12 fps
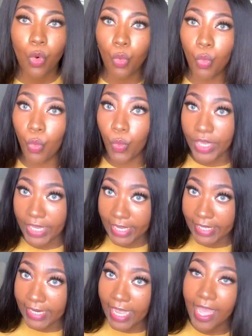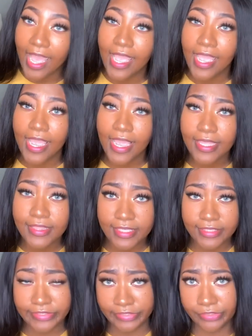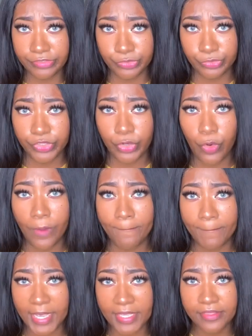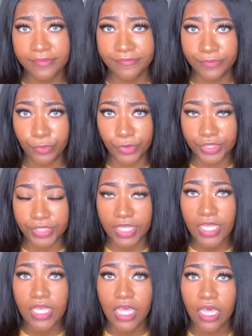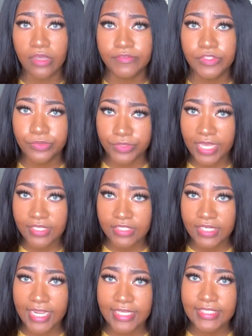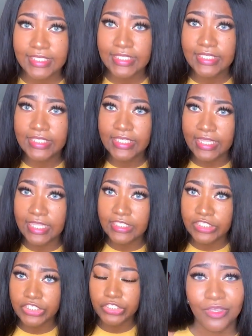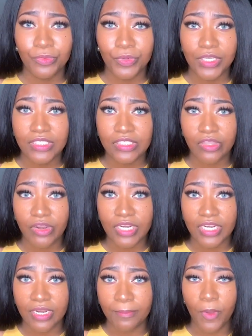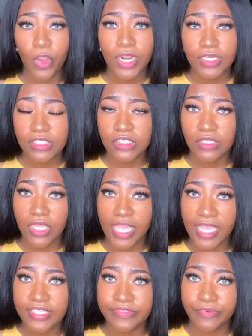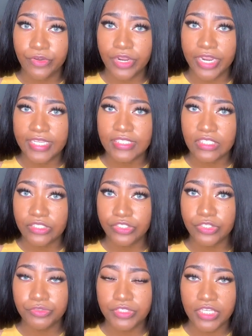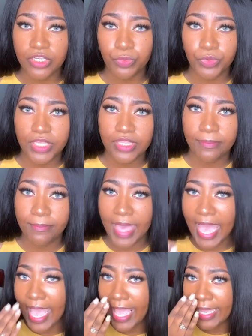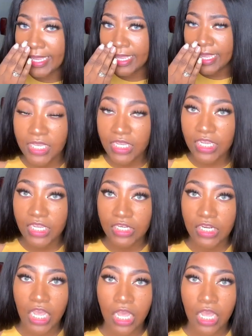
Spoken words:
when I had this surgery on May the 4th of 2019, this year, we started in March as far as consulting with me and